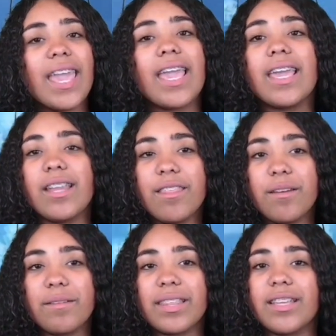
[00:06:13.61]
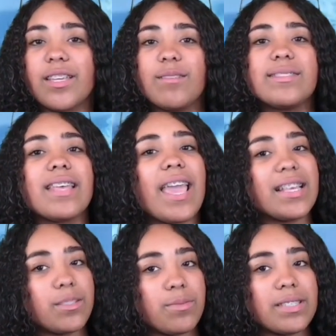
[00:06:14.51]
In other weather news, a
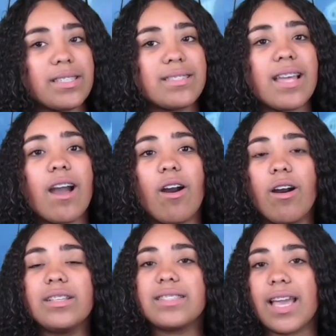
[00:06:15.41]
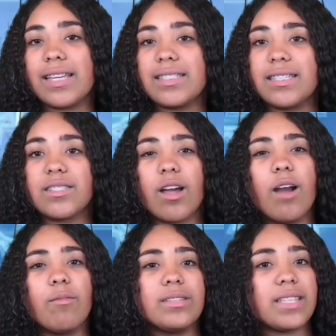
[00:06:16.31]
species that all scientists
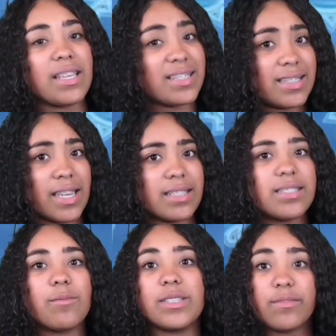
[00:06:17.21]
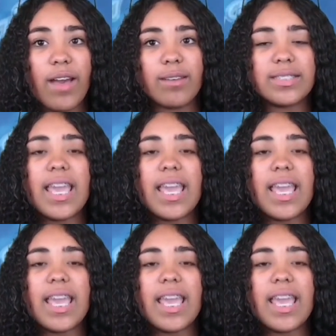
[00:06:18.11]
thought was extinct was found.